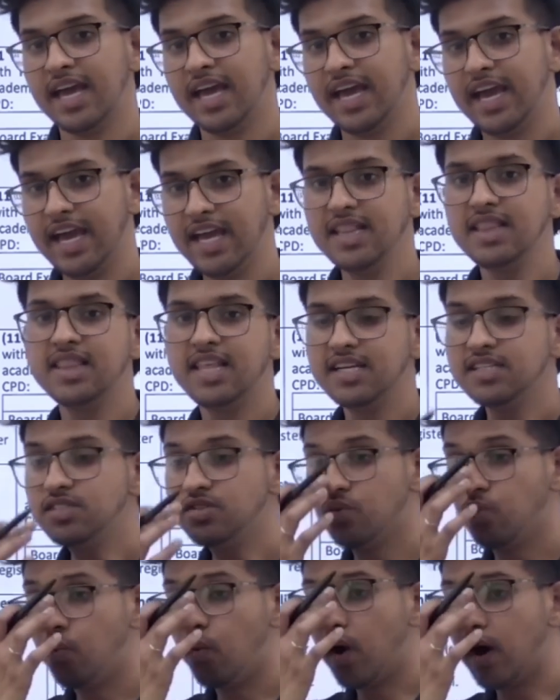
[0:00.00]
In this,
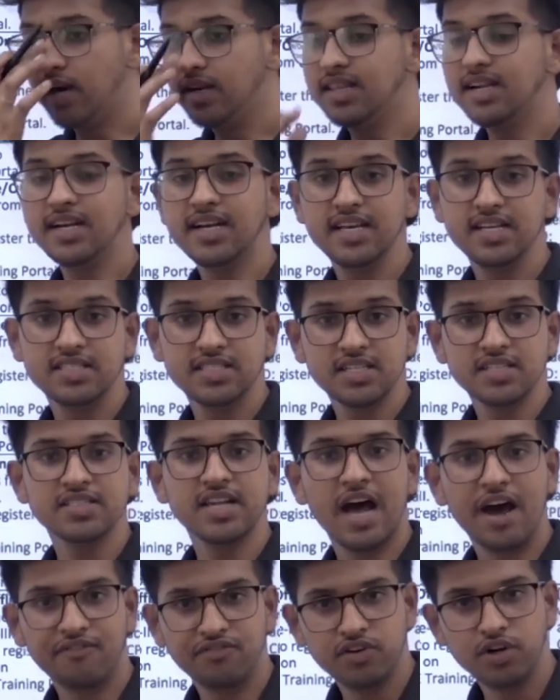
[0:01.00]
what the teachers
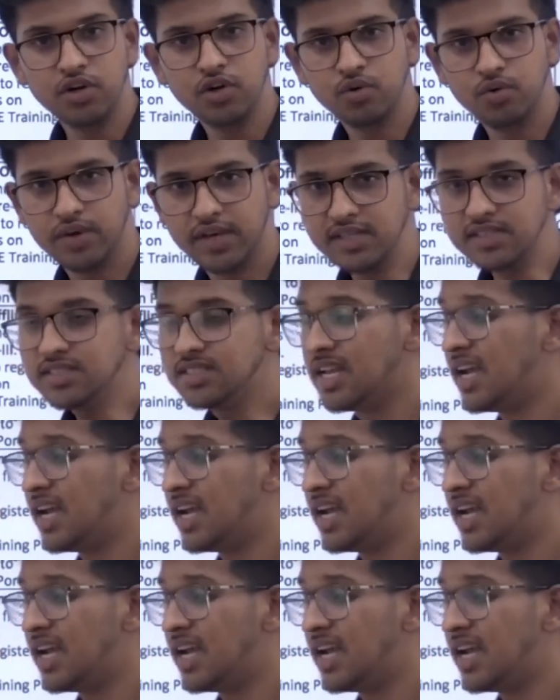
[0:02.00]
have to do is,